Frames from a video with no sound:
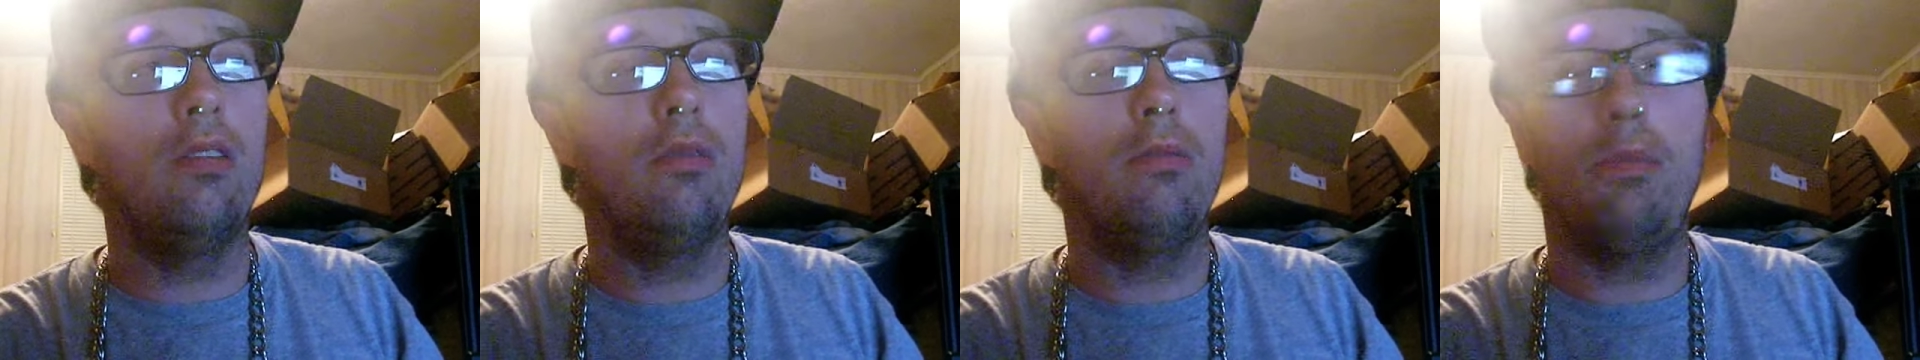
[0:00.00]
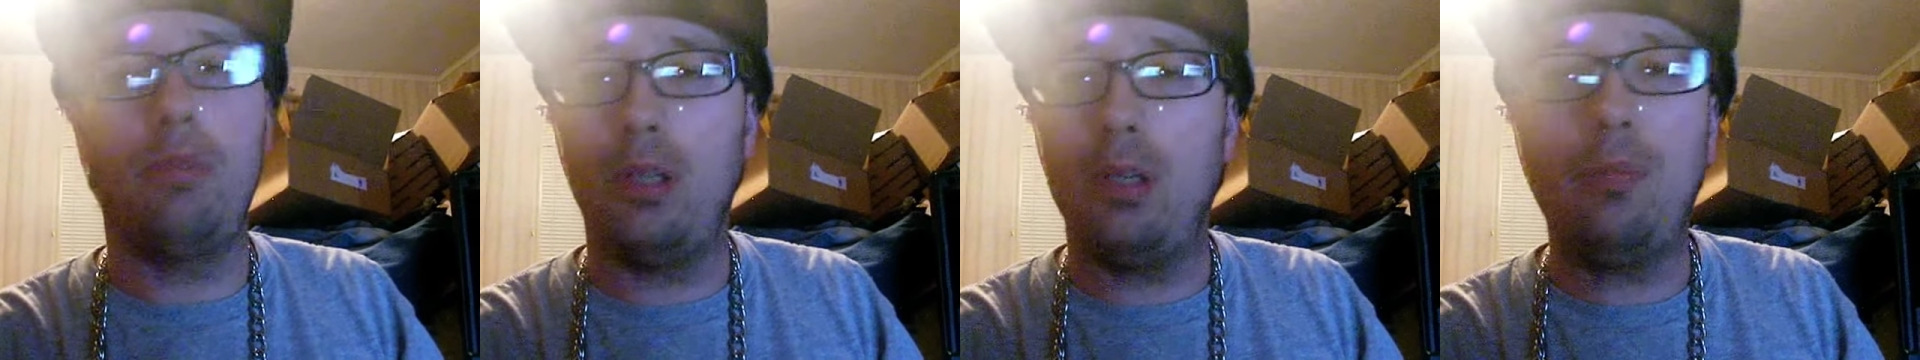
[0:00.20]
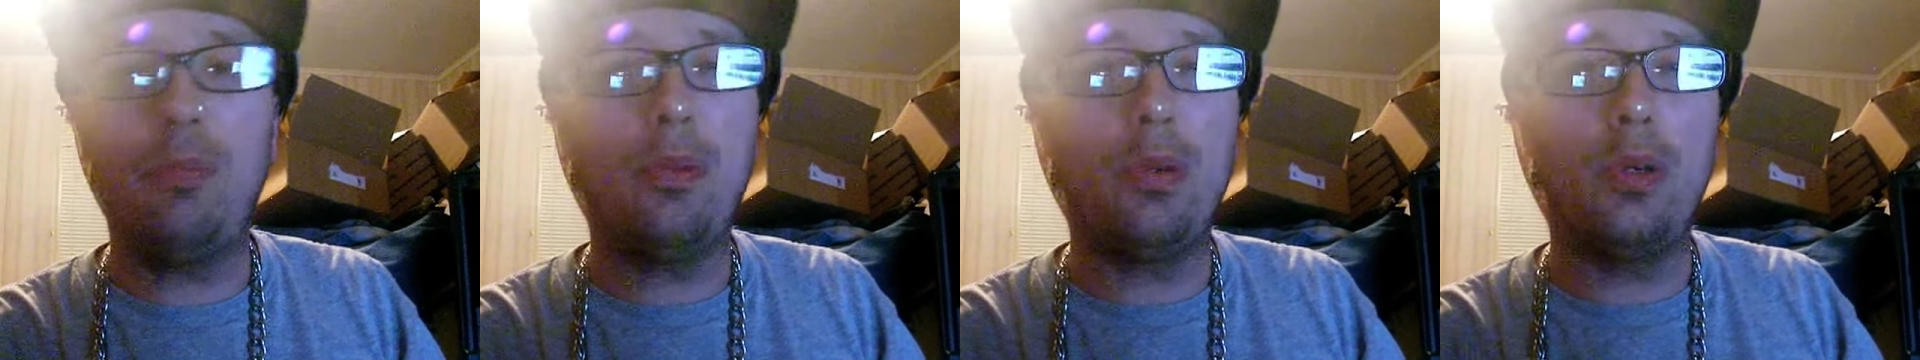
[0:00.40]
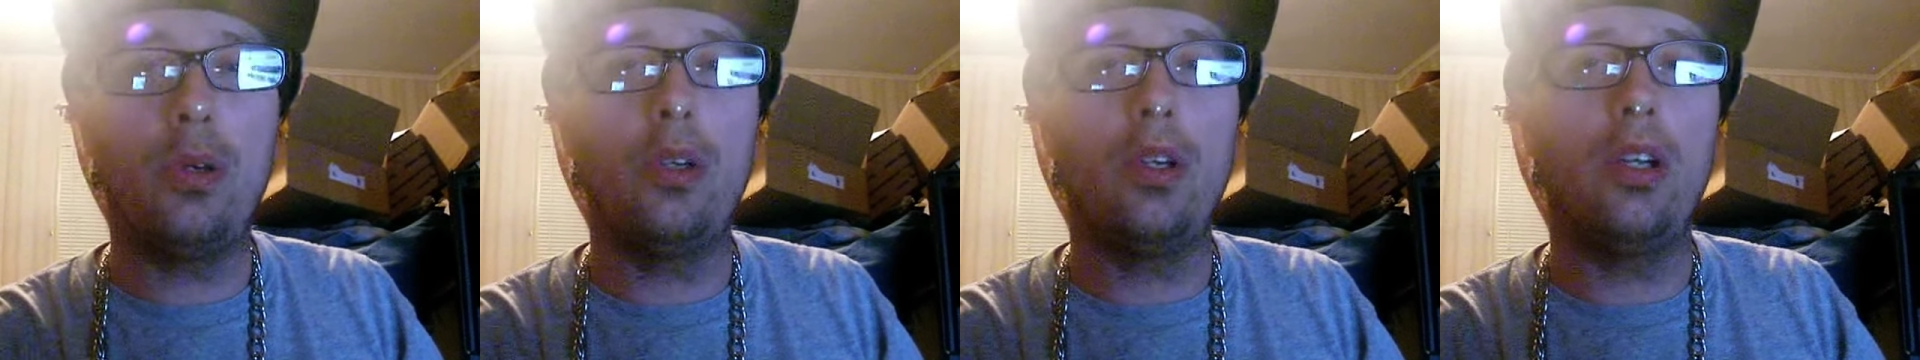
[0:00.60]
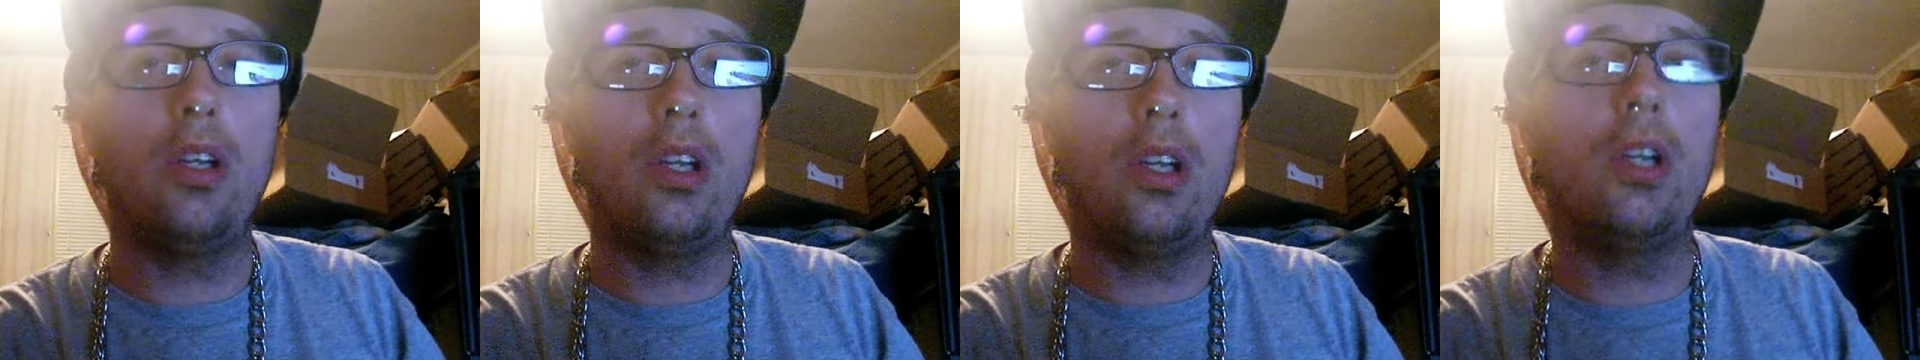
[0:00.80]
people
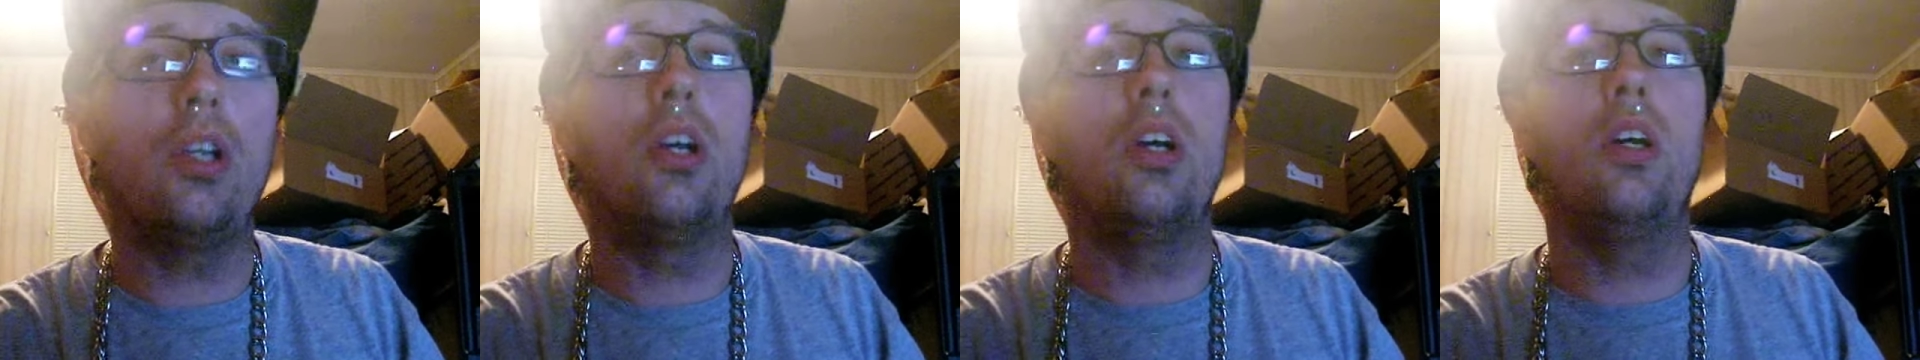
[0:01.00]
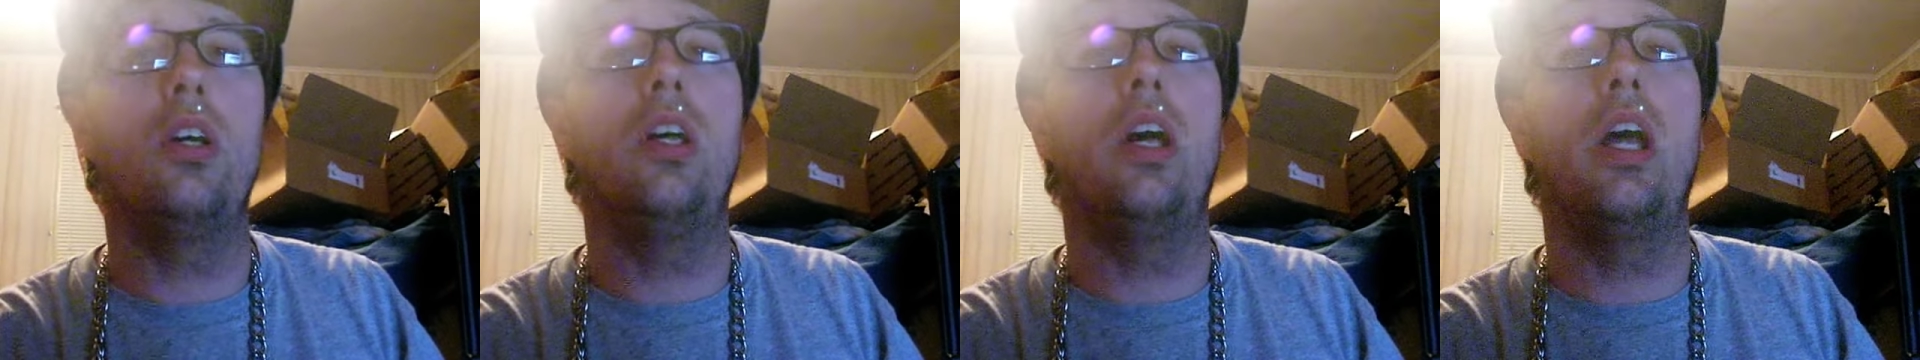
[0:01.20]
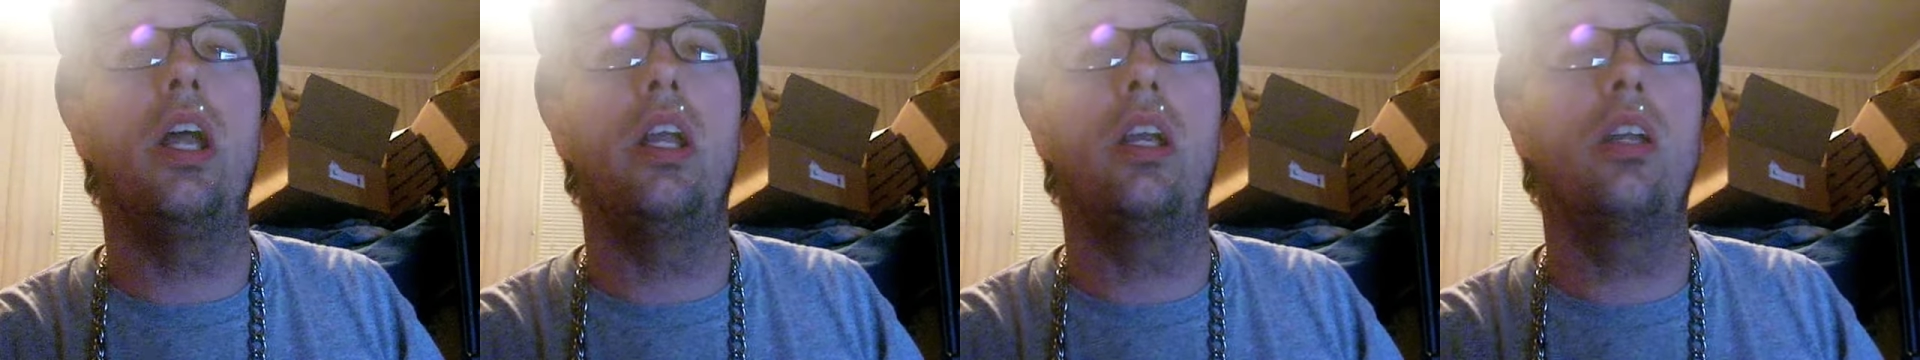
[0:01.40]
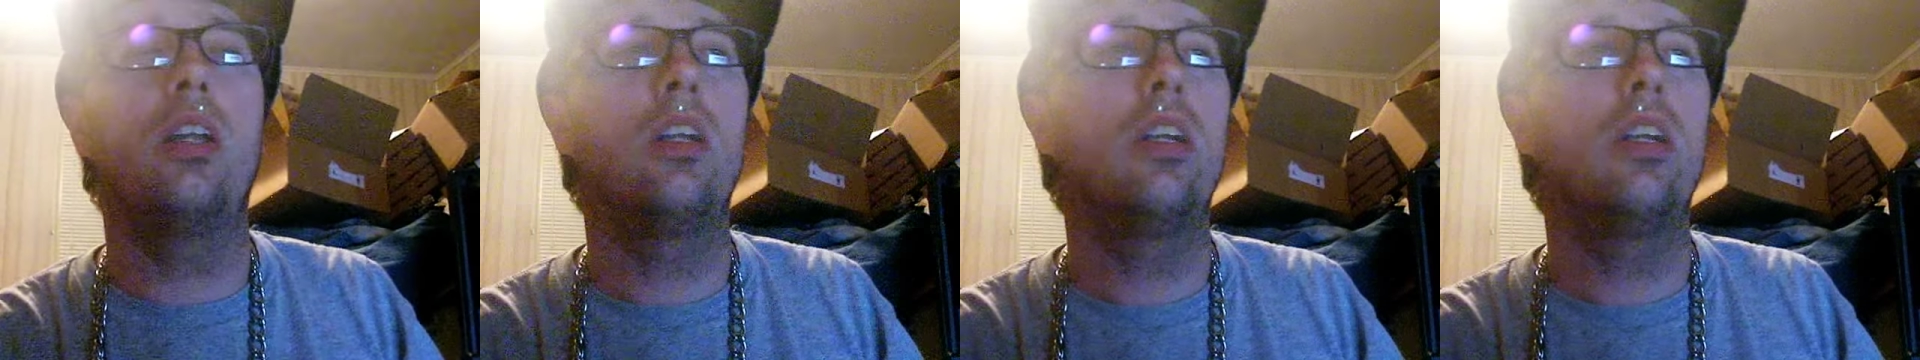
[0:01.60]
are gonna go like,